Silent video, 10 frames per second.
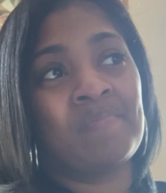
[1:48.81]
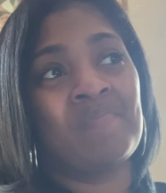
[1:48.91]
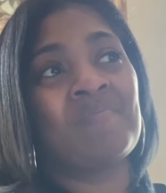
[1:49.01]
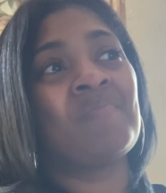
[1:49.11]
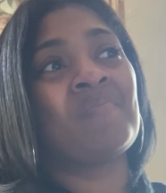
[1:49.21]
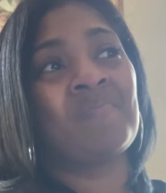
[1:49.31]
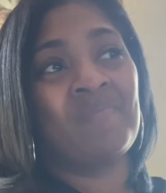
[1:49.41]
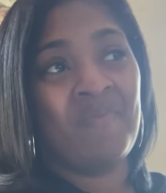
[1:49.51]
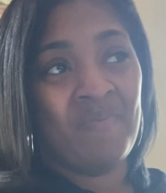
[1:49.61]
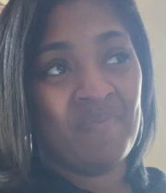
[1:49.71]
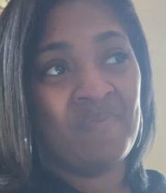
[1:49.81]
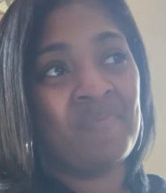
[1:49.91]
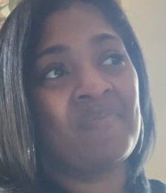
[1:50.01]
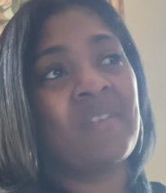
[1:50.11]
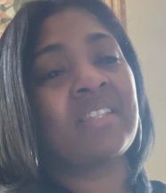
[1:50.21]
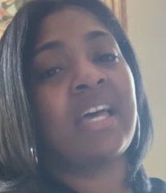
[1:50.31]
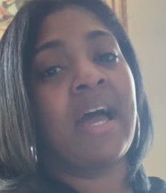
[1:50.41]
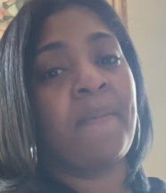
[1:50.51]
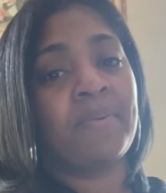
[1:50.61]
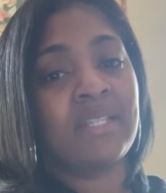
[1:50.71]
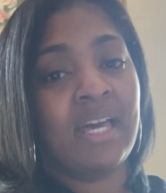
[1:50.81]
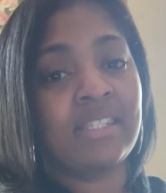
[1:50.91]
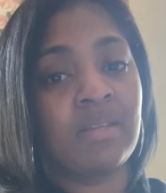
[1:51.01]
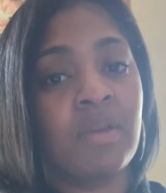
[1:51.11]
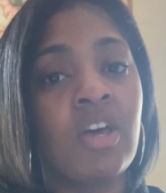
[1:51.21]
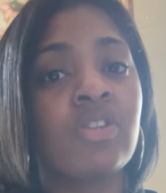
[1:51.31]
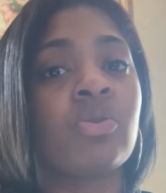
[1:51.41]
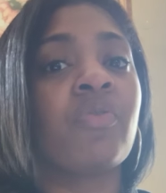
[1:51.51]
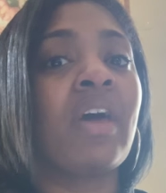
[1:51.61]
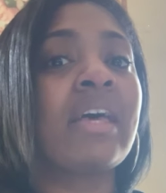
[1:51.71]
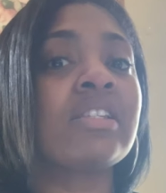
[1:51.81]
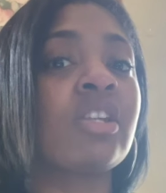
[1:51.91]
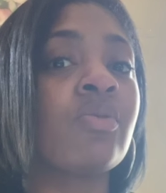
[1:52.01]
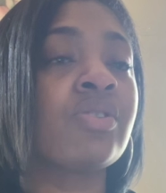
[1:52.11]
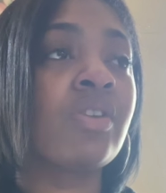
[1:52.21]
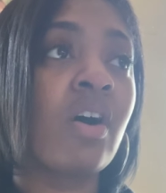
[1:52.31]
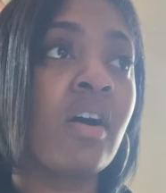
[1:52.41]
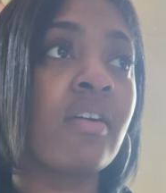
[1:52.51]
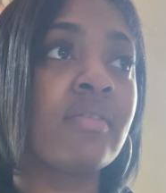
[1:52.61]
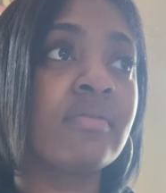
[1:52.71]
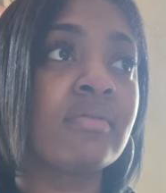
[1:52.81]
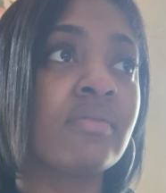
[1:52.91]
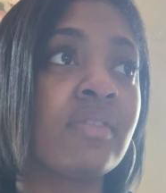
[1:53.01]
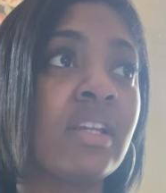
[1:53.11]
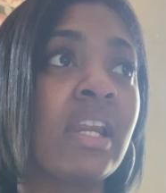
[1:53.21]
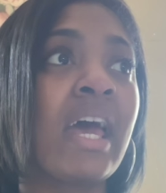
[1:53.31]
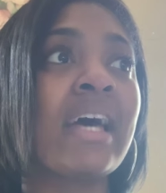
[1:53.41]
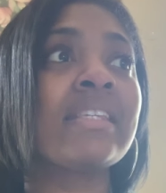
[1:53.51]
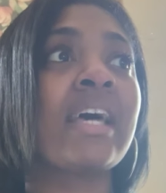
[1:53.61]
stuff. It's high in potassium. So if it has low salt, then it has